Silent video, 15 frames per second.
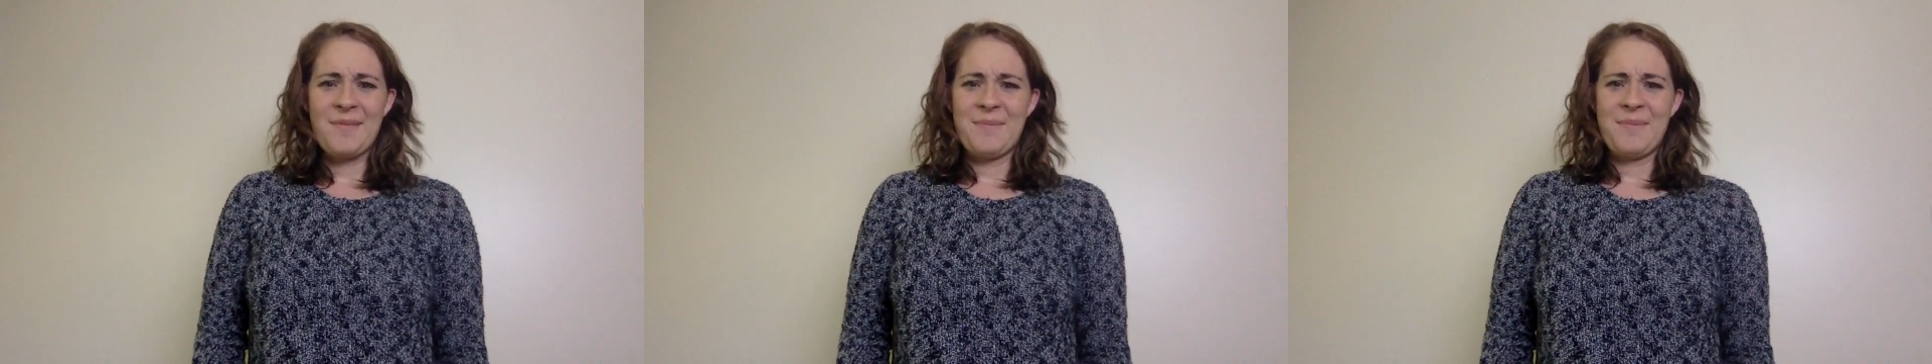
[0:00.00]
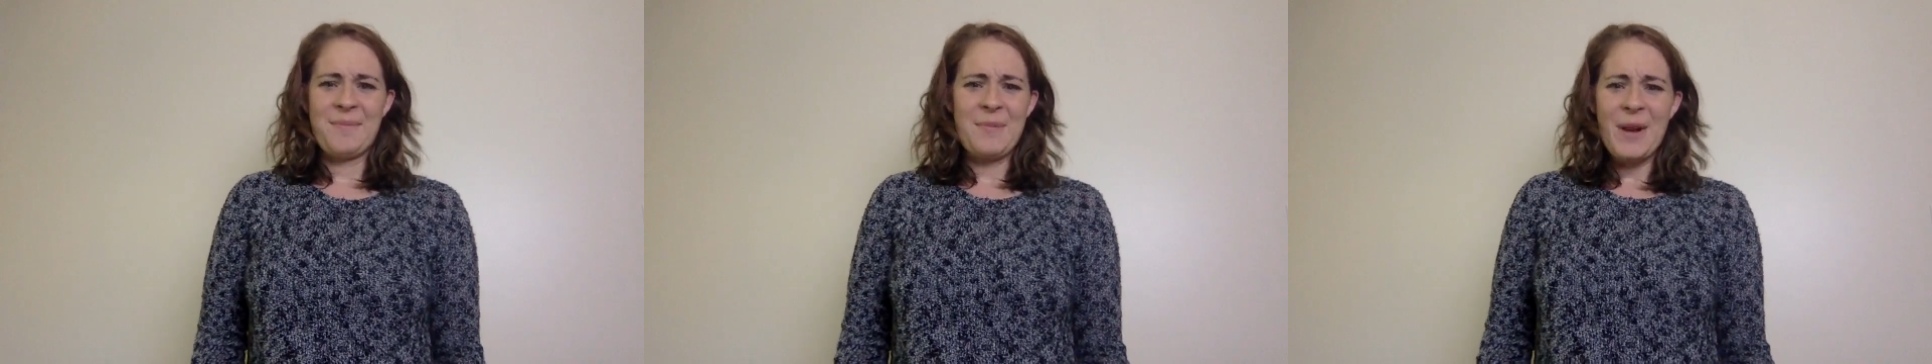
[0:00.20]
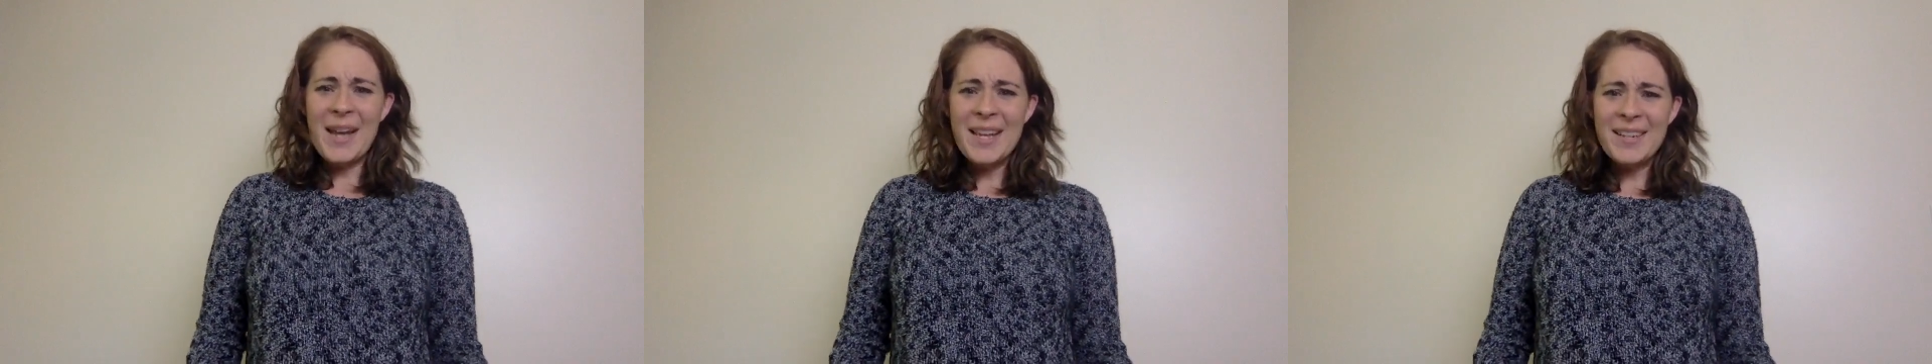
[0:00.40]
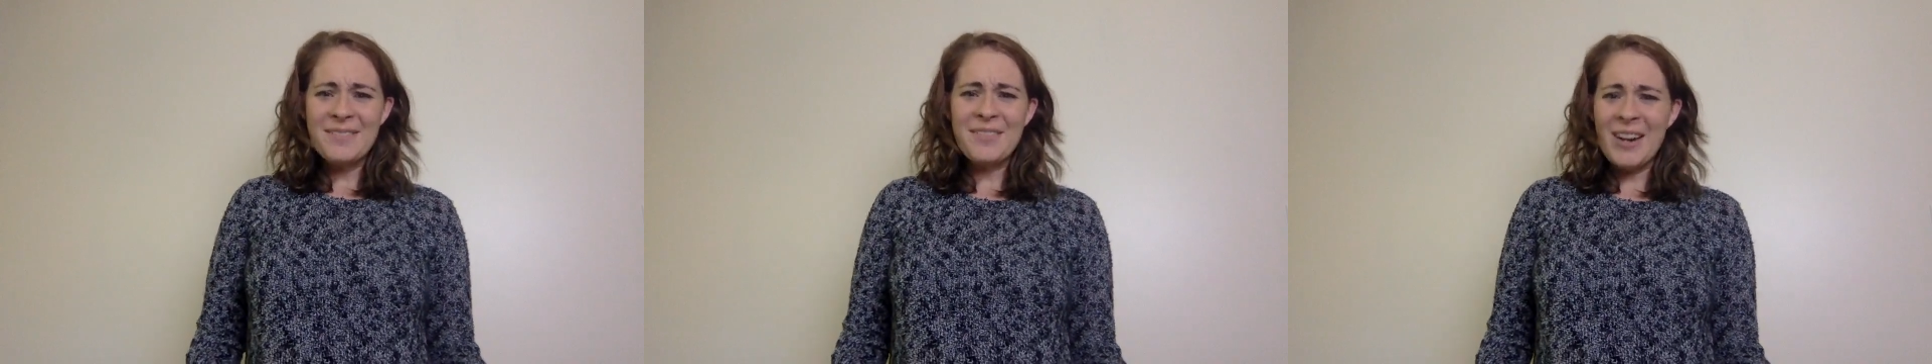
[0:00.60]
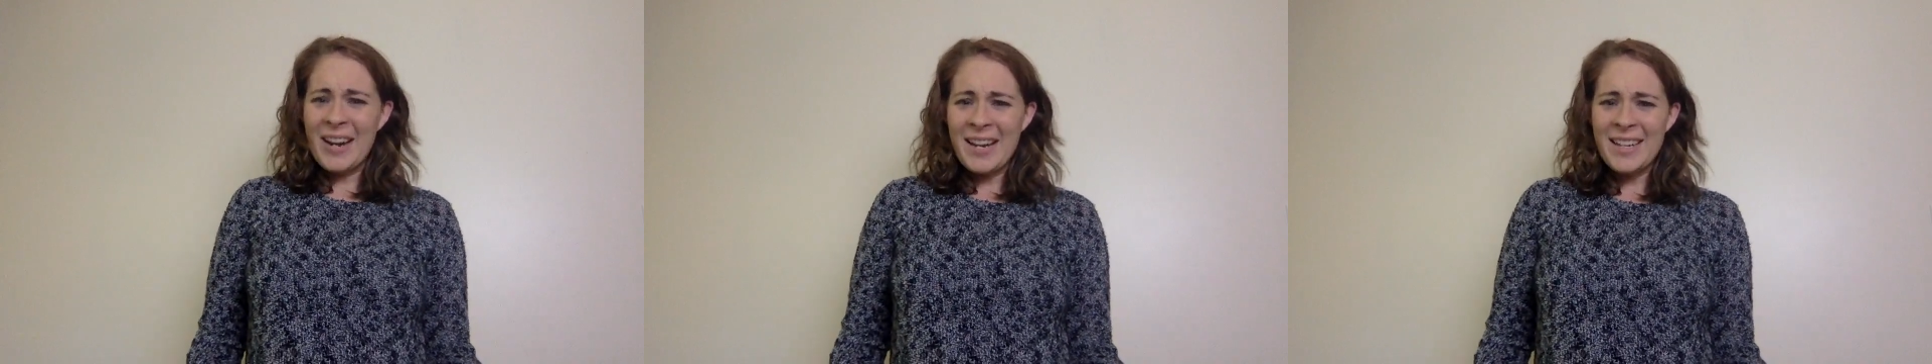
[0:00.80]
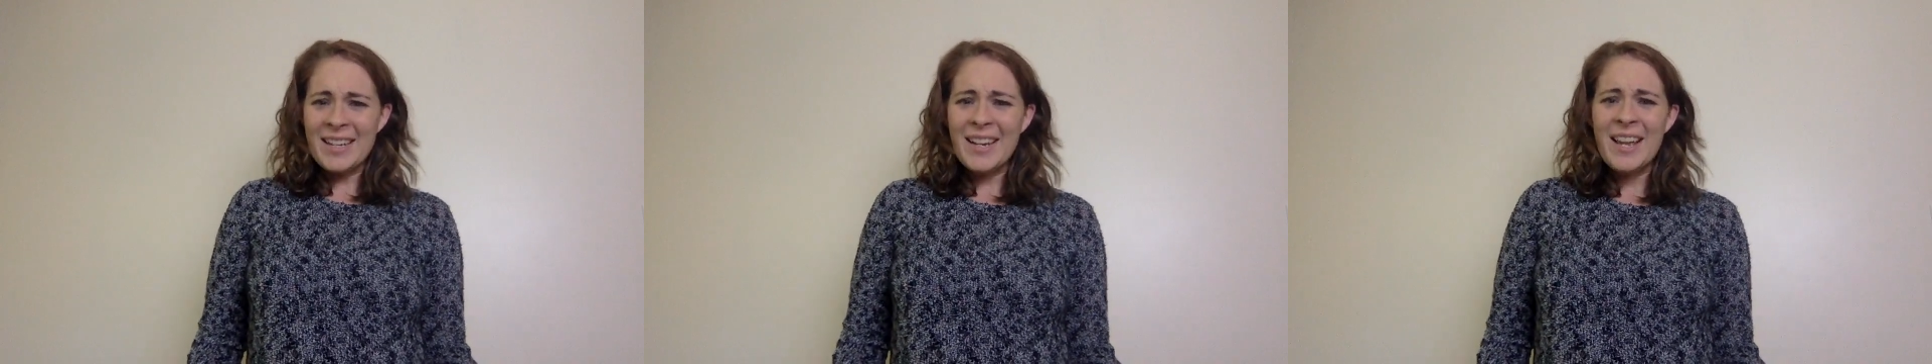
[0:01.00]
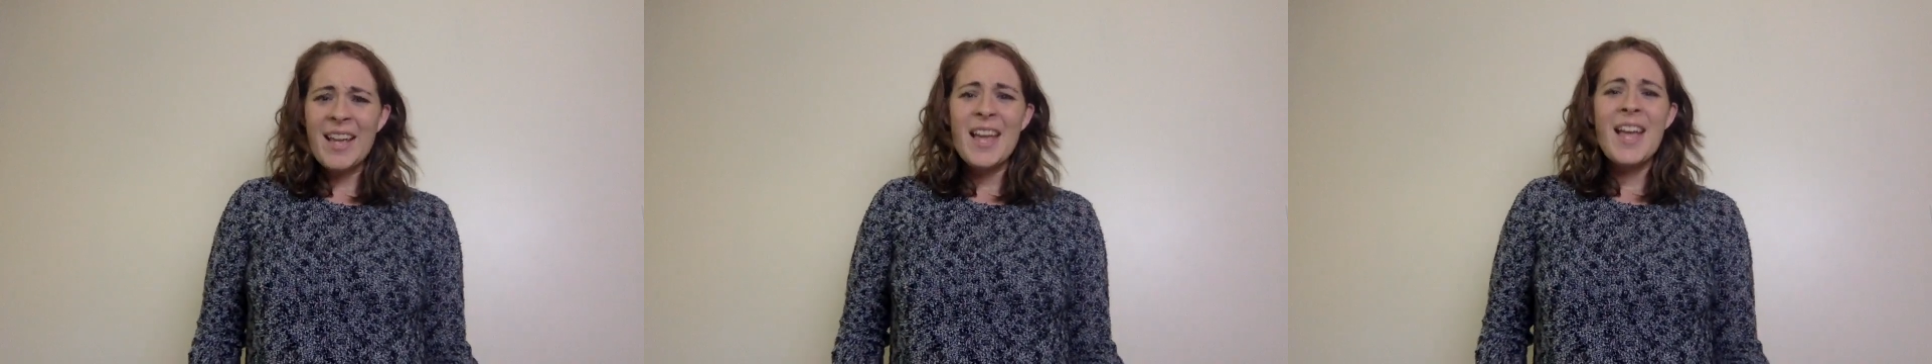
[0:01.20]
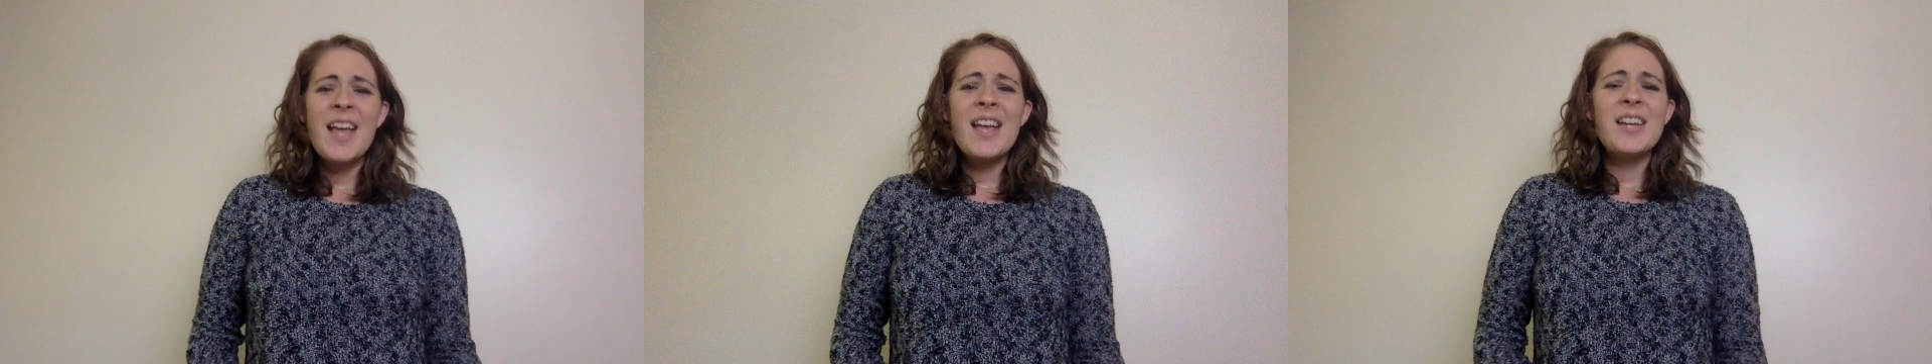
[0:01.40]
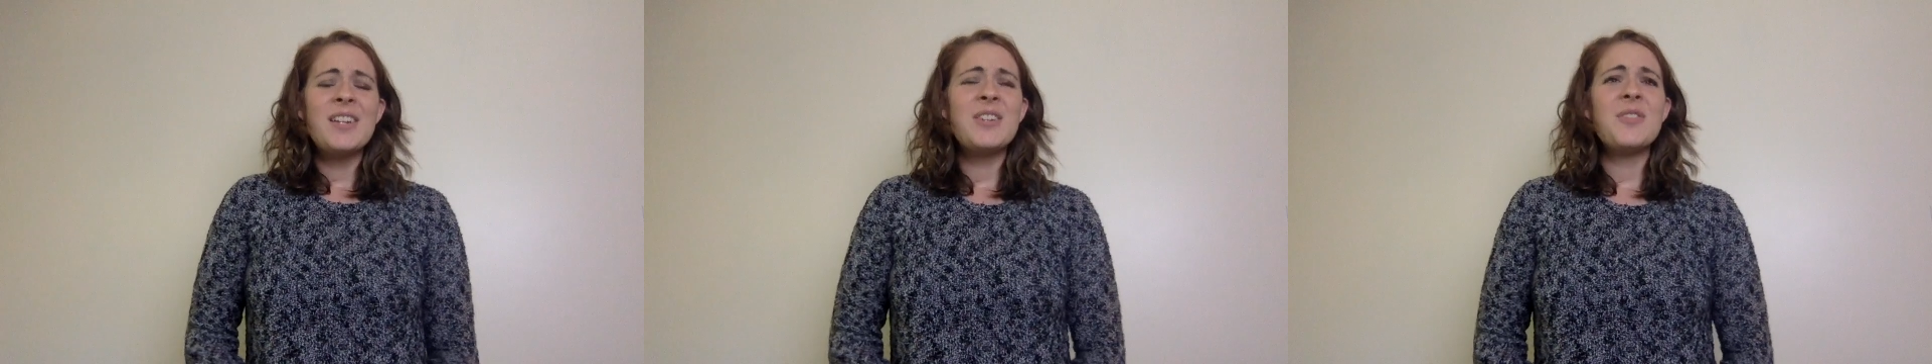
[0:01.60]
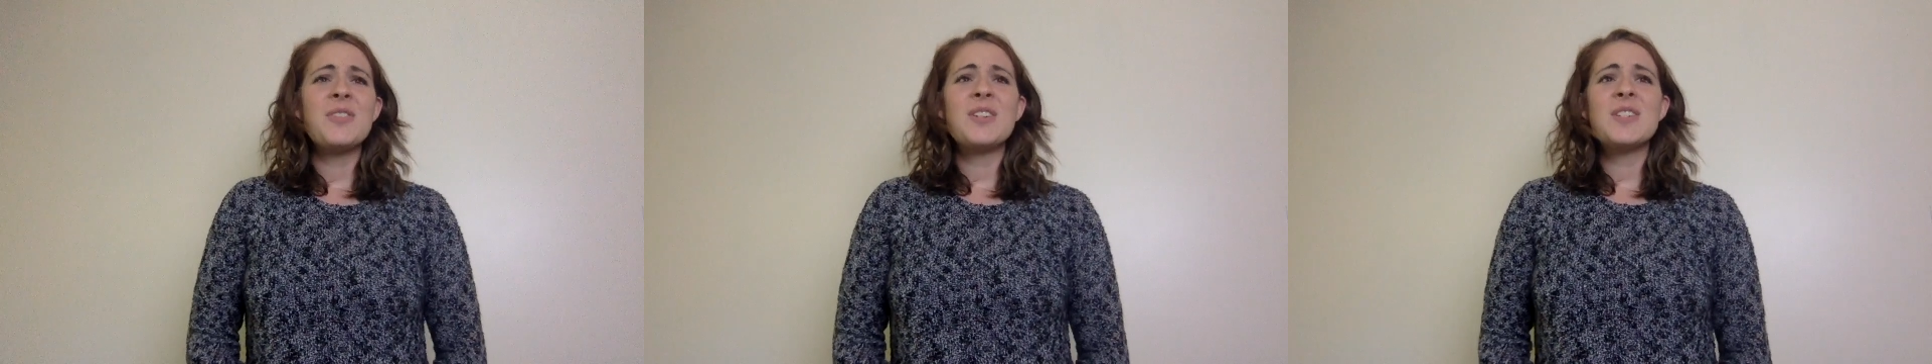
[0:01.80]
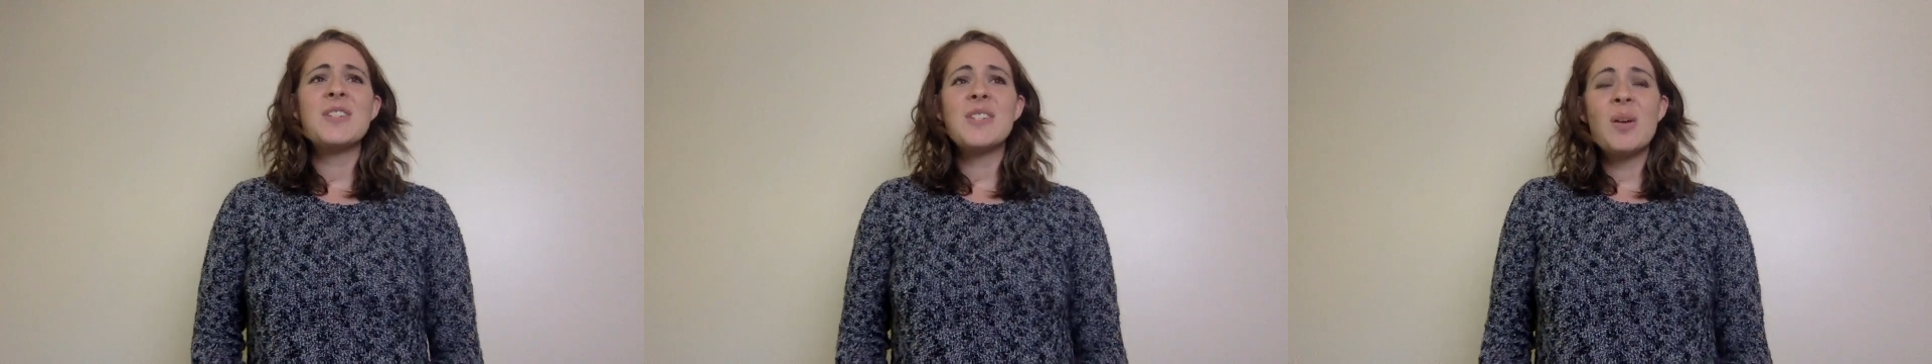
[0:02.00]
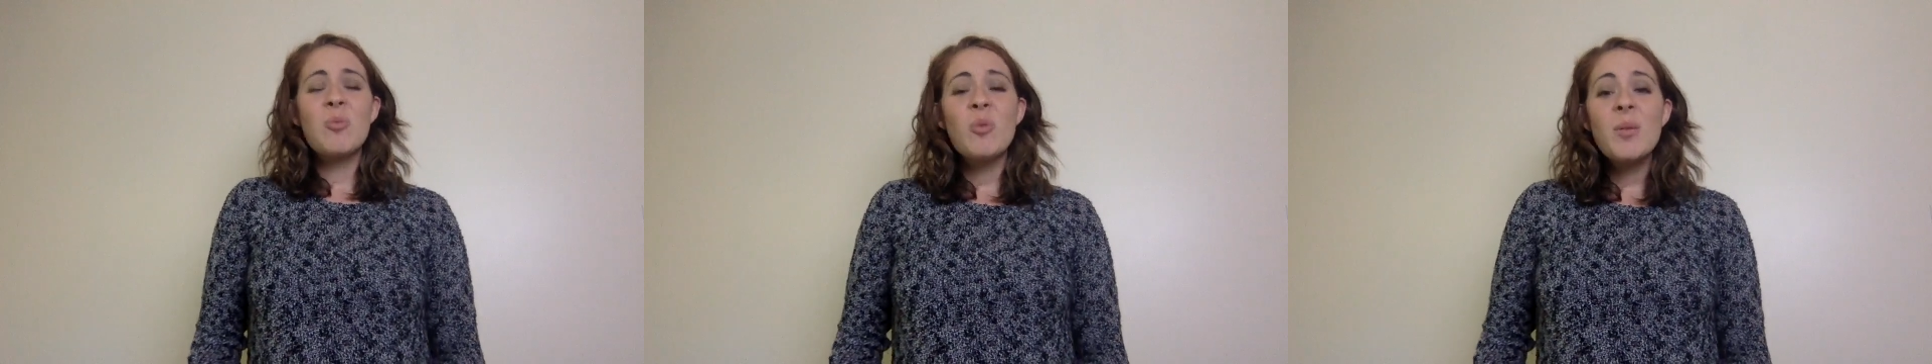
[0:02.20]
What? Right? There's some